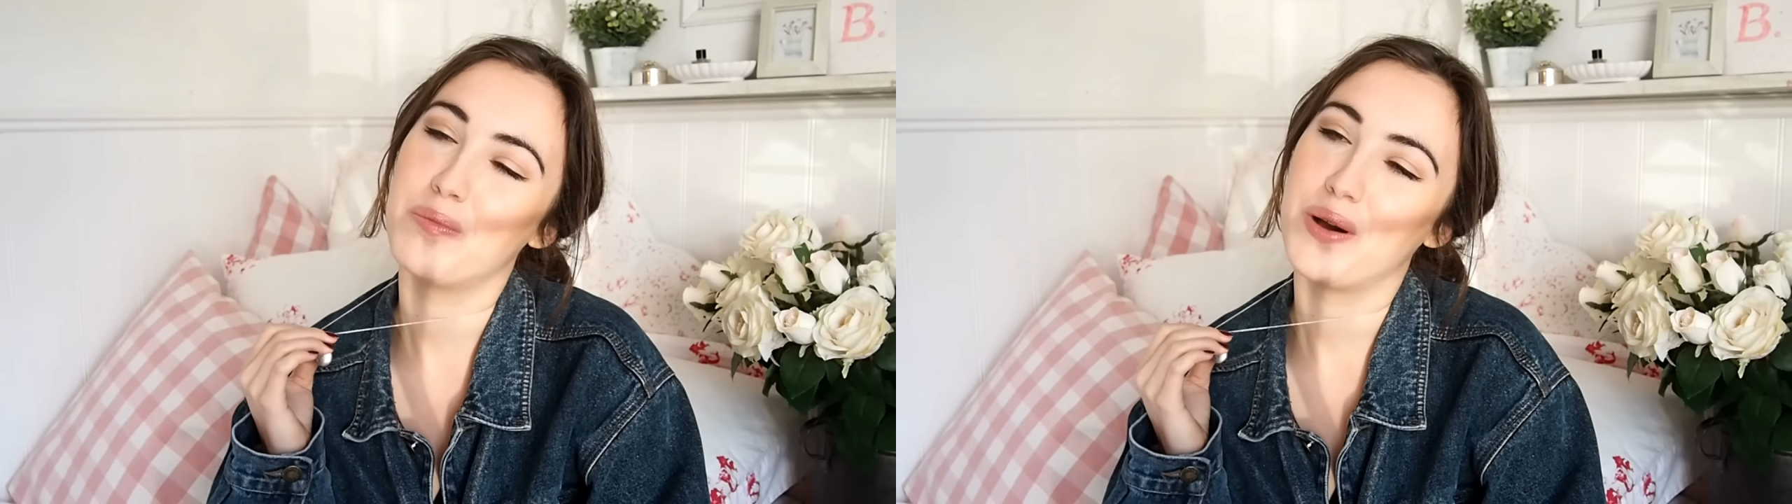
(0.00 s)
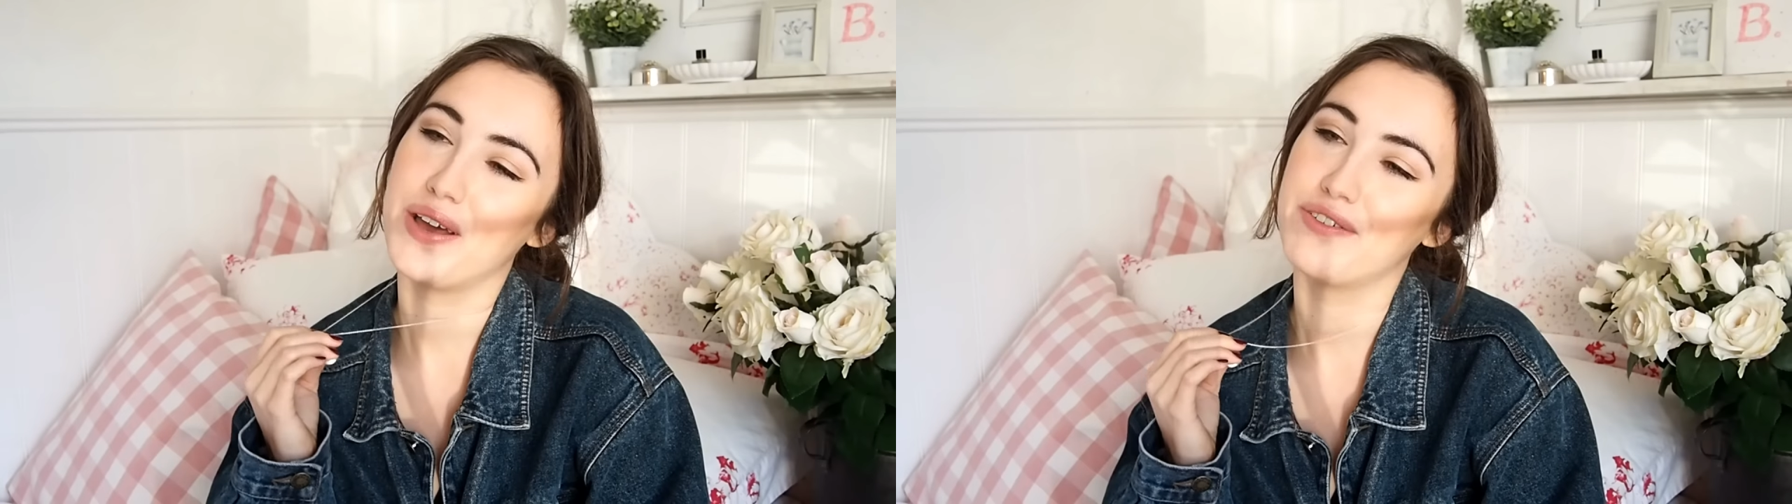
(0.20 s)

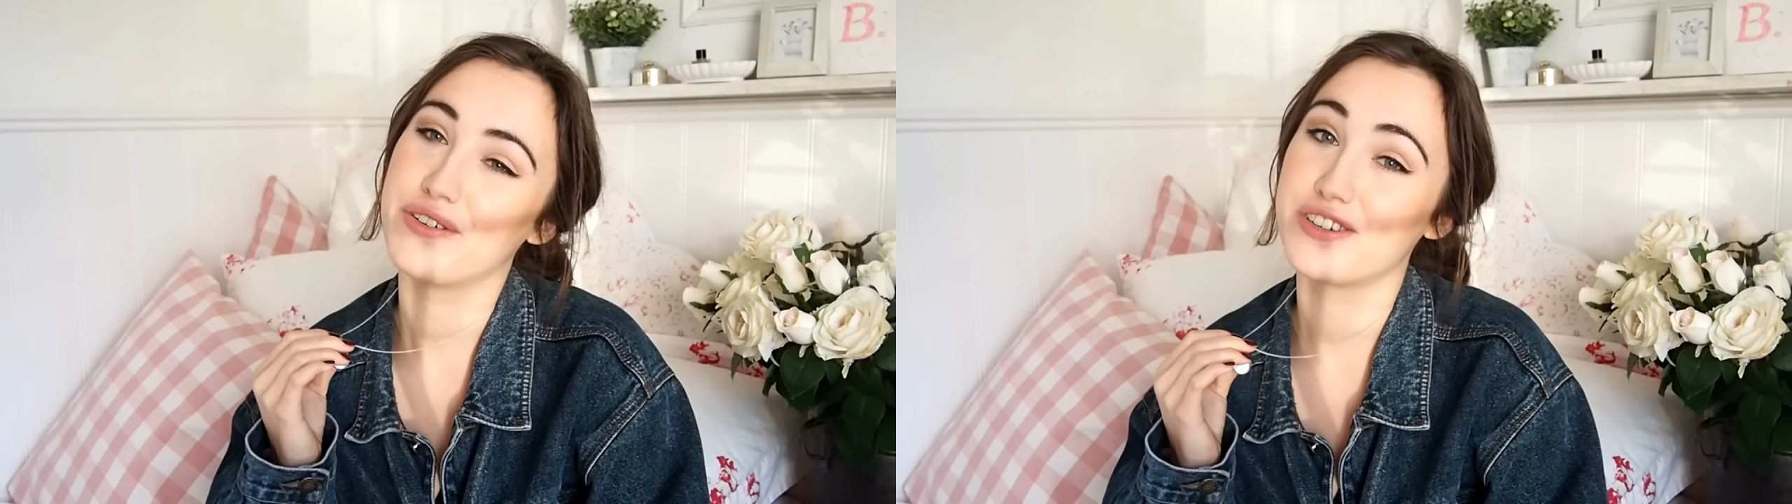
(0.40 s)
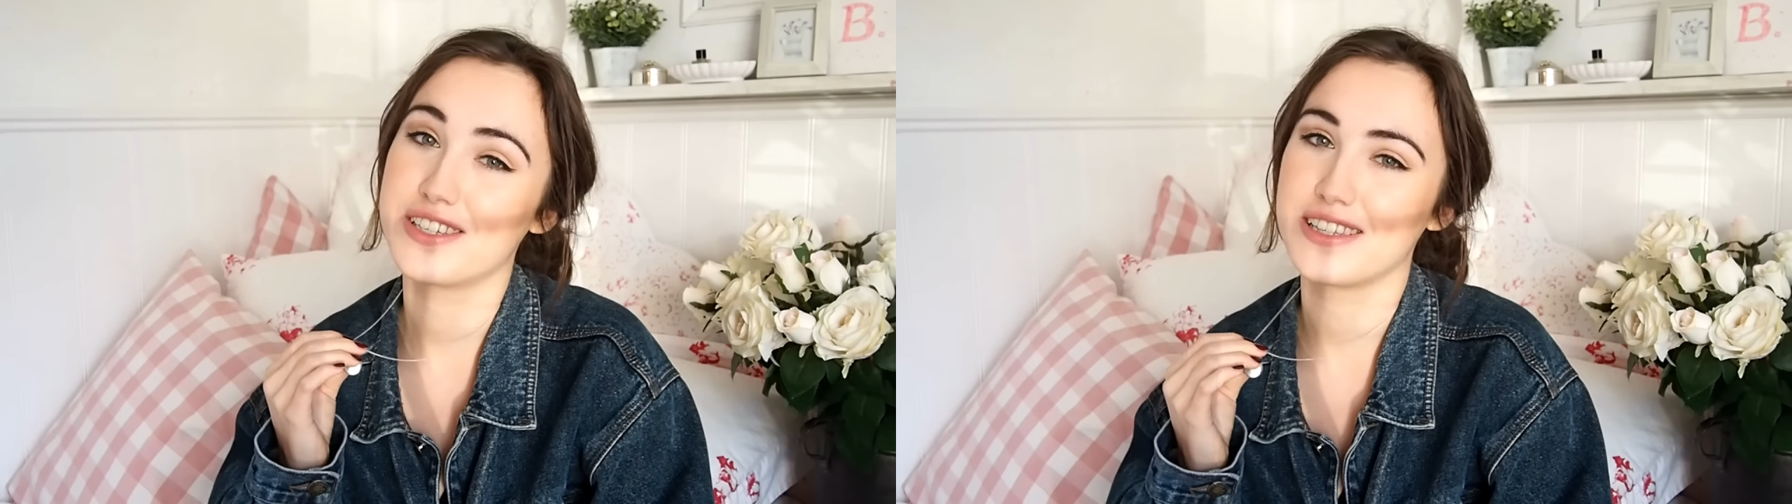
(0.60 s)
but if you're
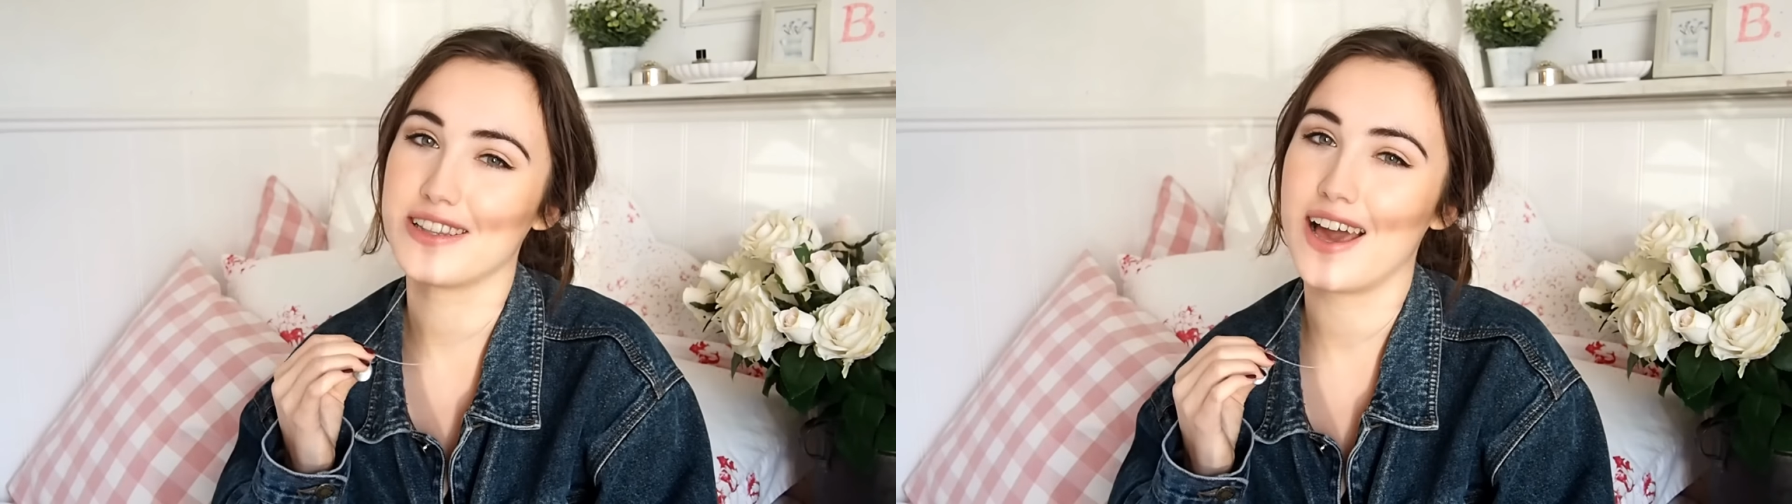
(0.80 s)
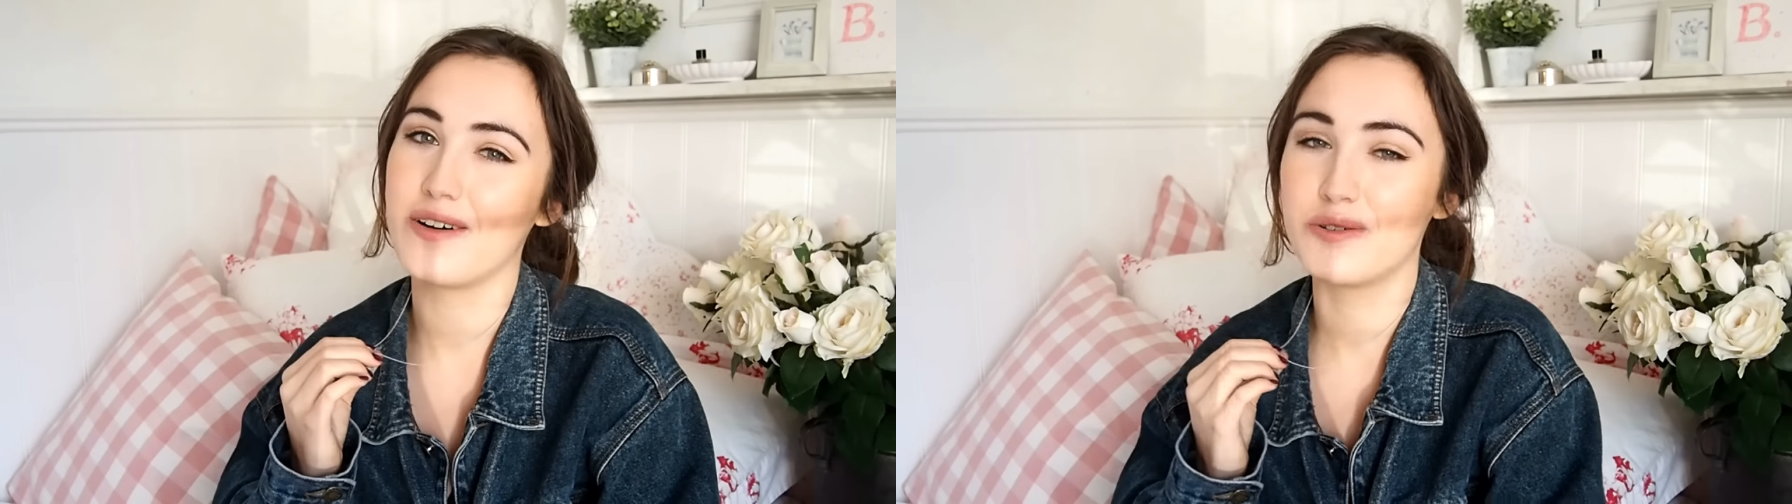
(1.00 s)
interested in
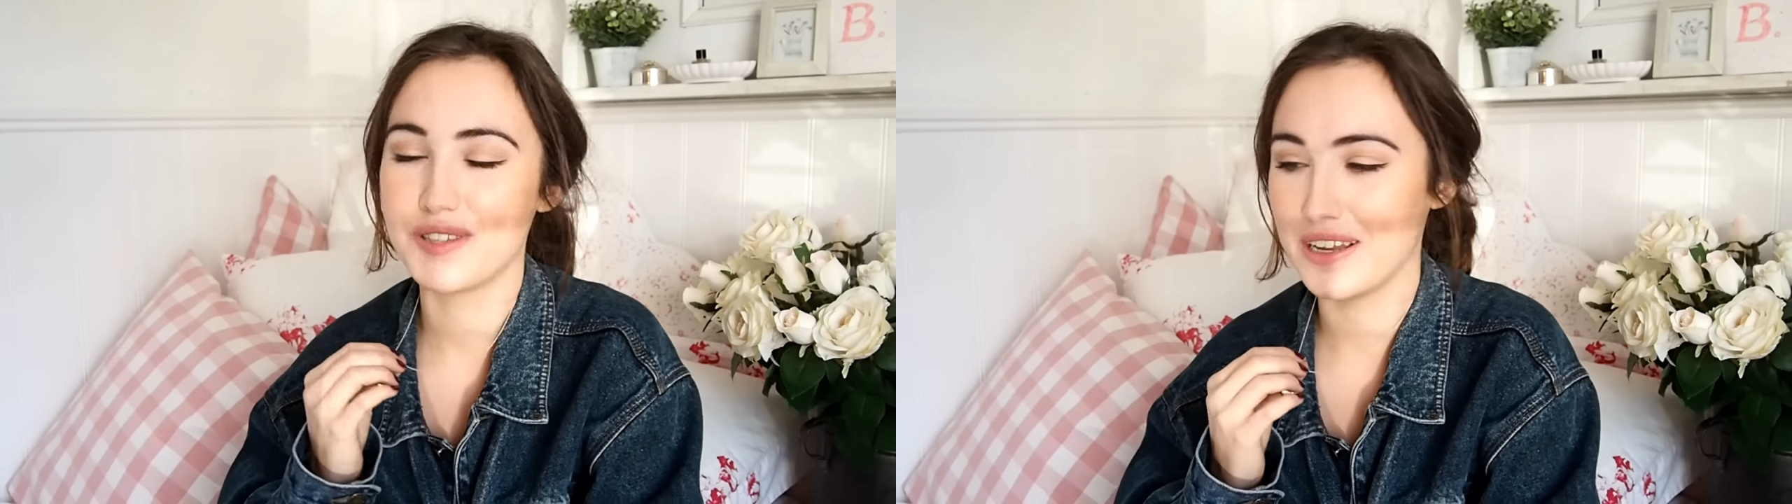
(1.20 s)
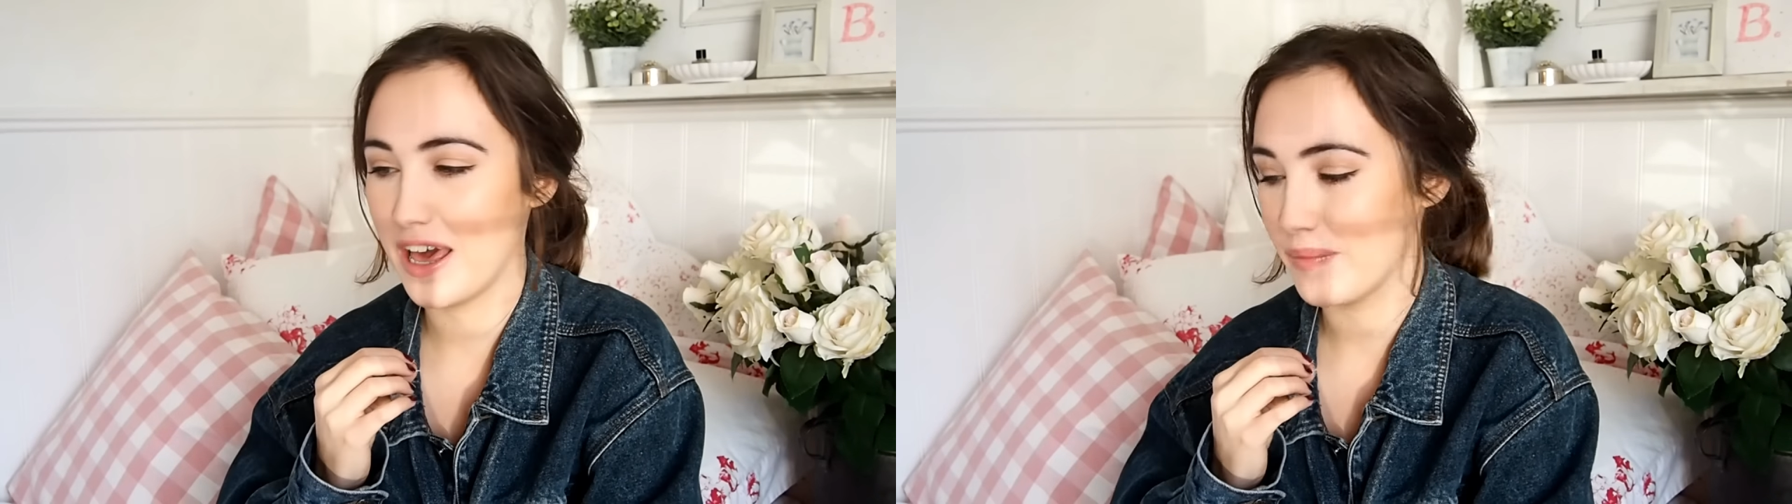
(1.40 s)
that,
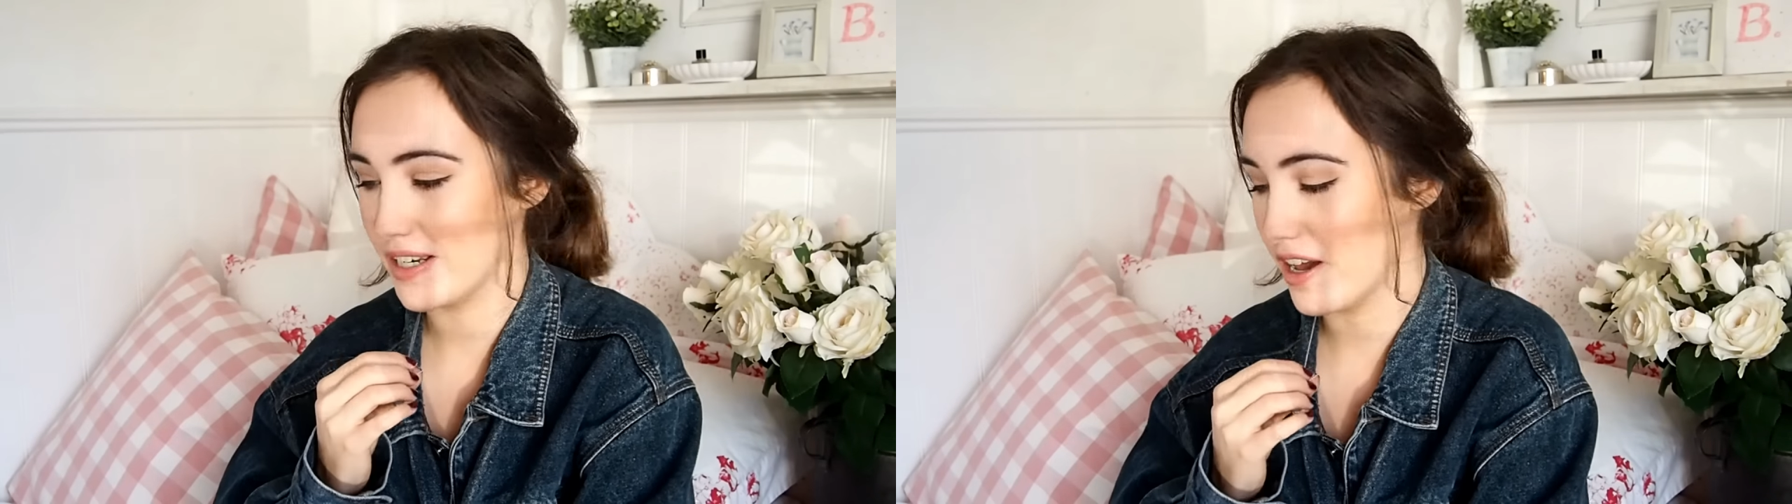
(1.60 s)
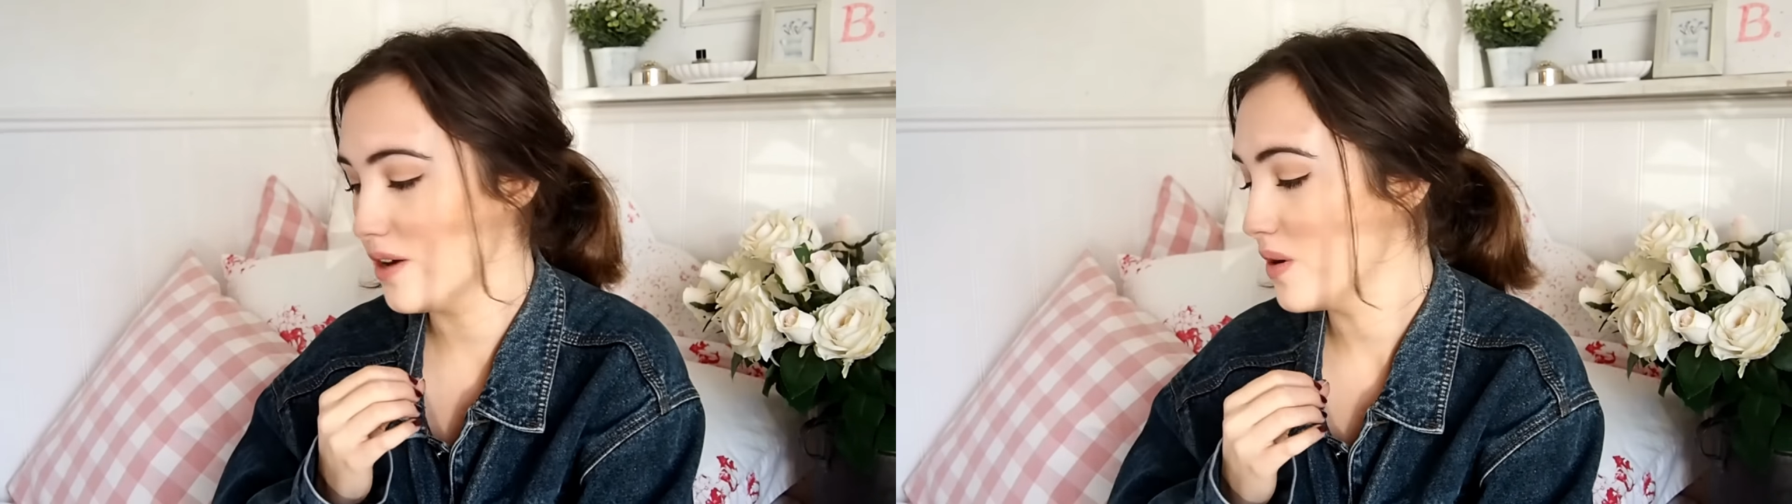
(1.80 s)
also let me
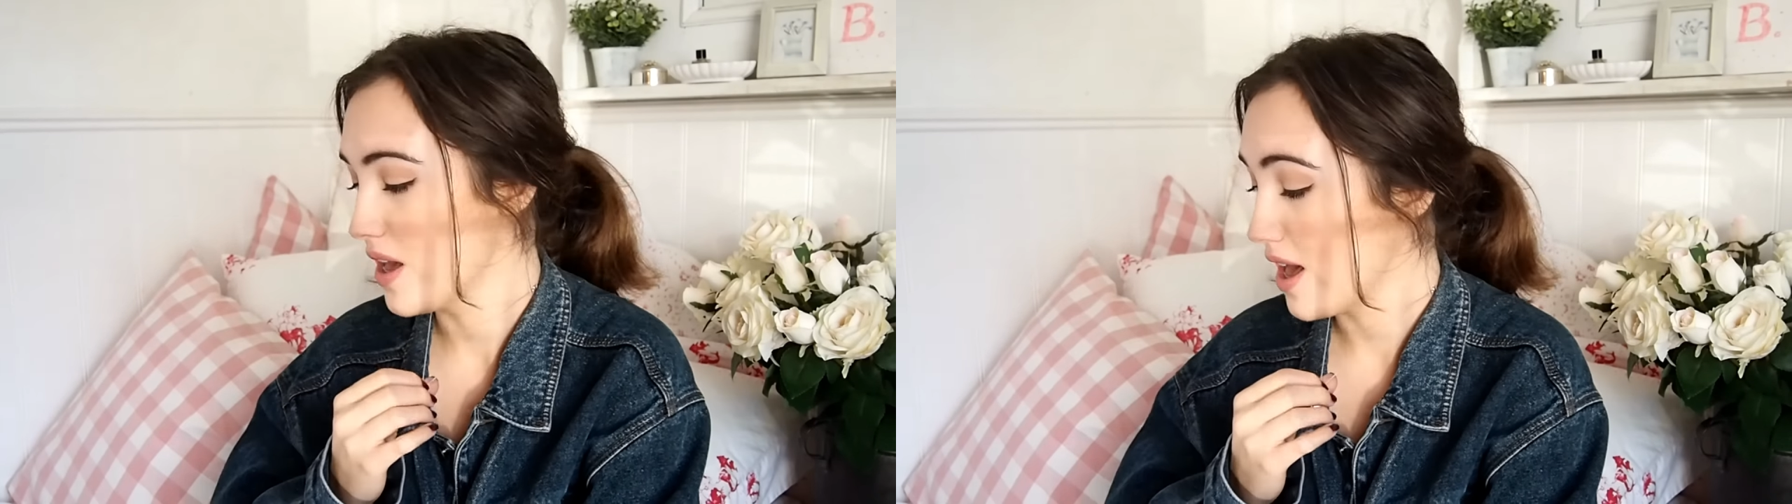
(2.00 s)
know.